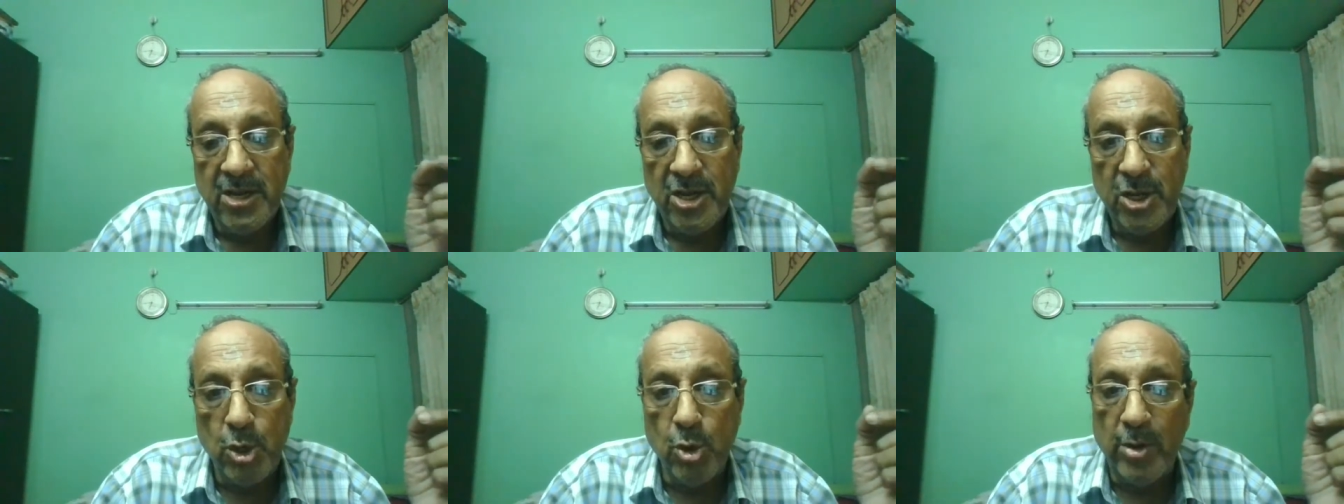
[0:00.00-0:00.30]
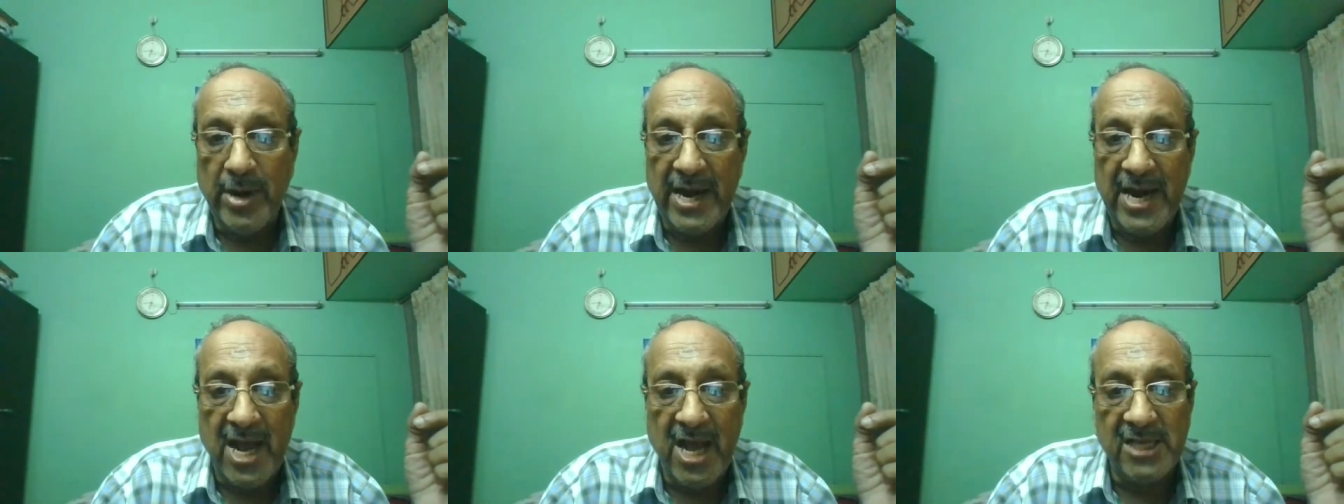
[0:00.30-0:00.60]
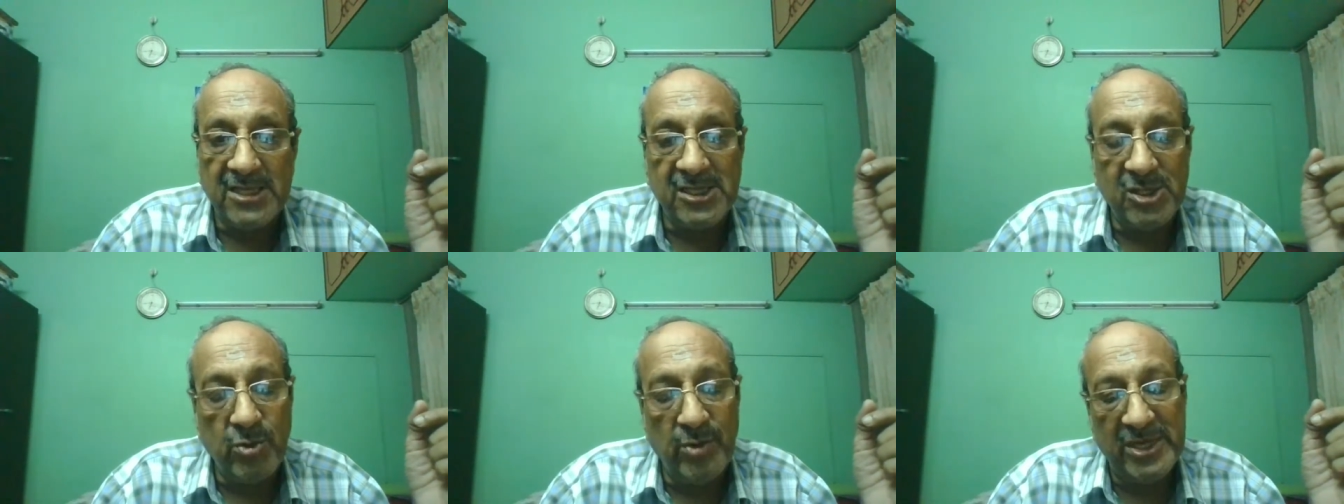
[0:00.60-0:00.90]
you can
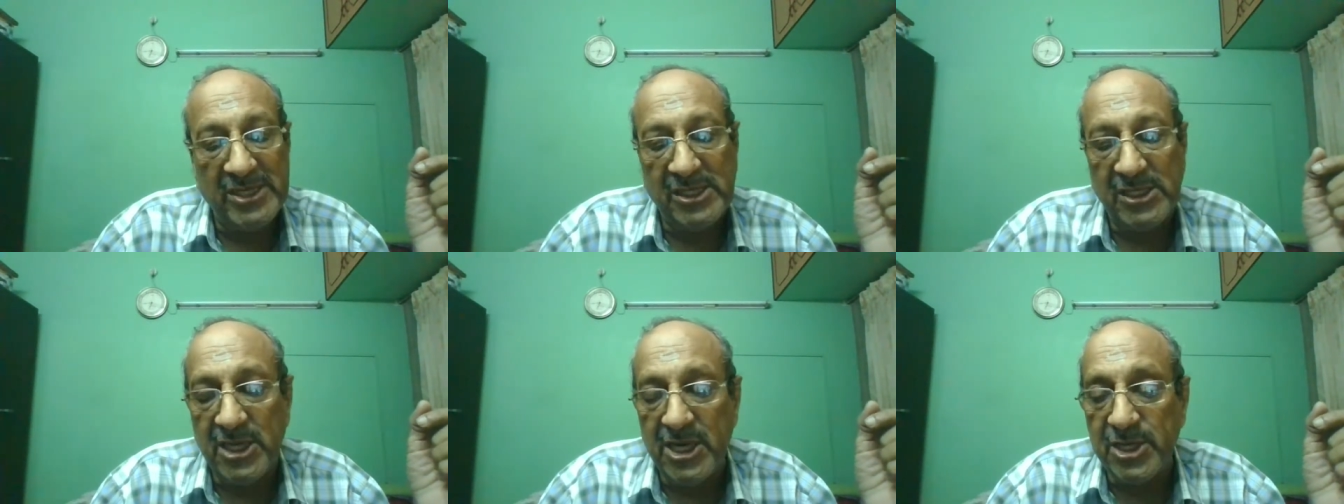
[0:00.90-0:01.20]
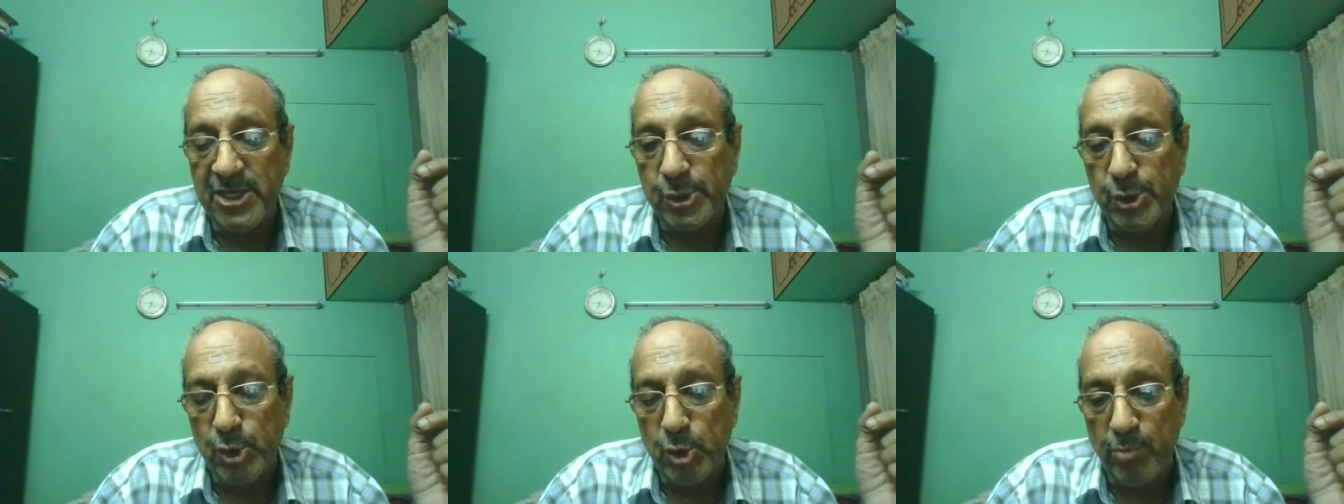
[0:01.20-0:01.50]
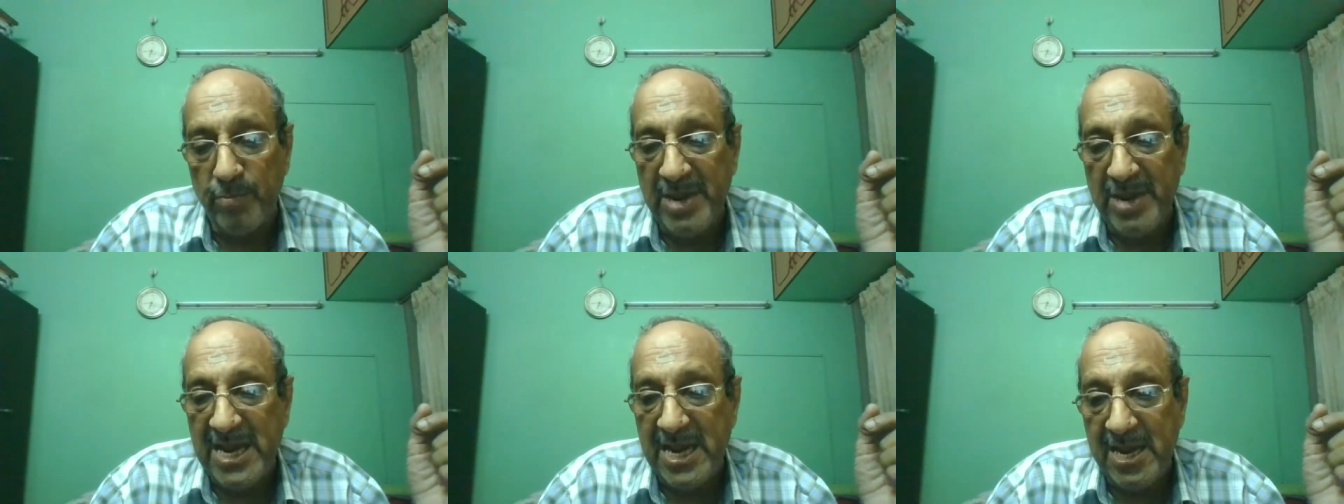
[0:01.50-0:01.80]
ask questions to
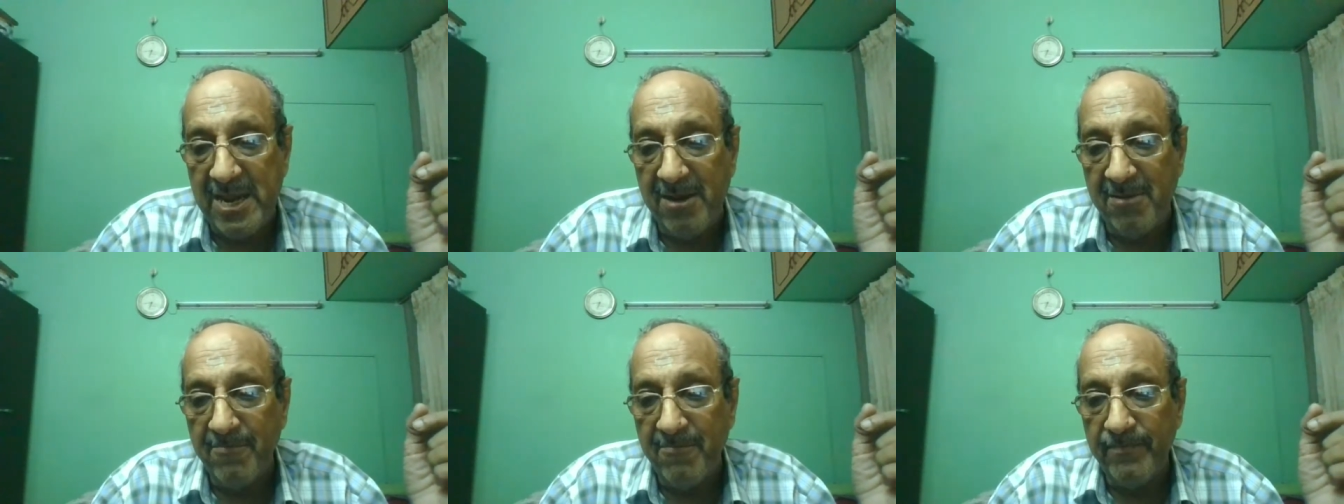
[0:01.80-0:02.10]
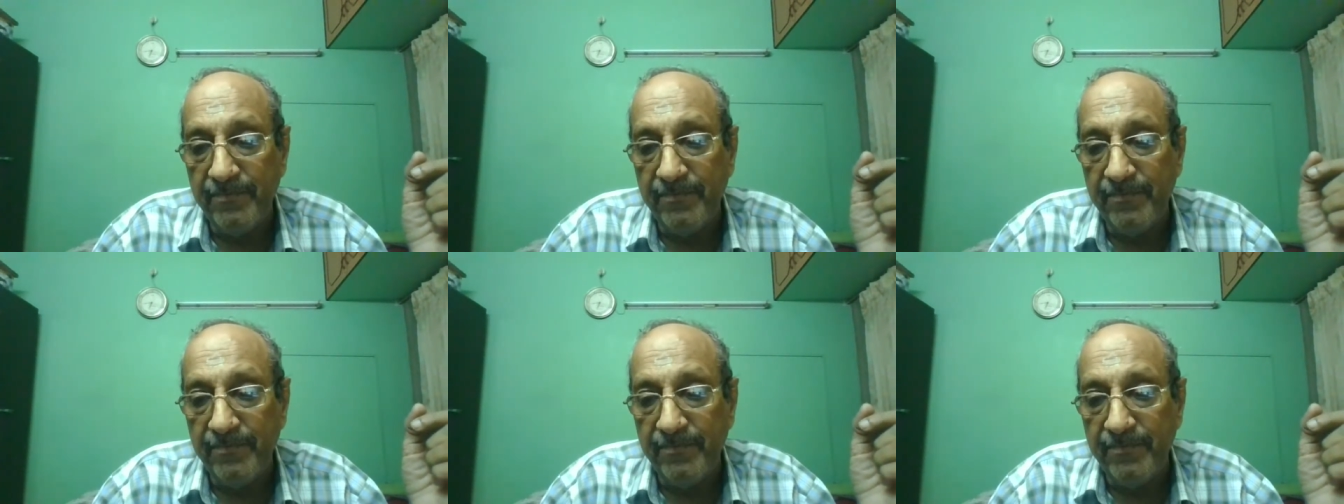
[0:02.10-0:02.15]
me.